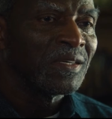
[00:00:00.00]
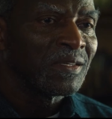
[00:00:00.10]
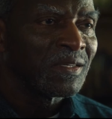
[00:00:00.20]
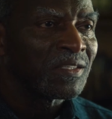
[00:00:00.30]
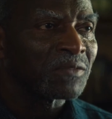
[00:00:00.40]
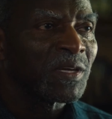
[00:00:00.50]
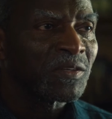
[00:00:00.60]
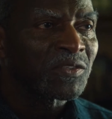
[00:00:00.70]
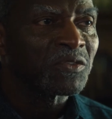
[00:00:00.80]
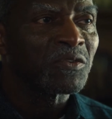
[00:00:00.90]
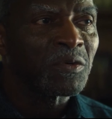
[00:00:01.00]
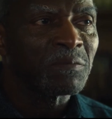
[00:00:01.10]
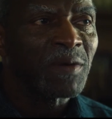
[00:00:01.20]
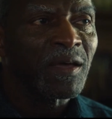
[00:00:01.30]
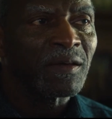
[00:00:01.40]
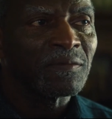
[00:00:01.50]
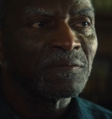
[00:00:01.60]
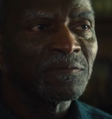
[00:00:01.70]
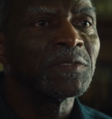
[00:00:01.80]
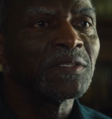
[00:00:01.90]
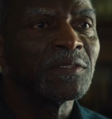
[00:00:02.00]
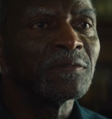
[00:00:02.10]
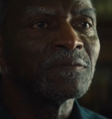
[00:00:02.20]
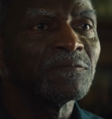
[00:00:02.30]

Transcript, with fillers: Apparently, he fought Bucky in the Korean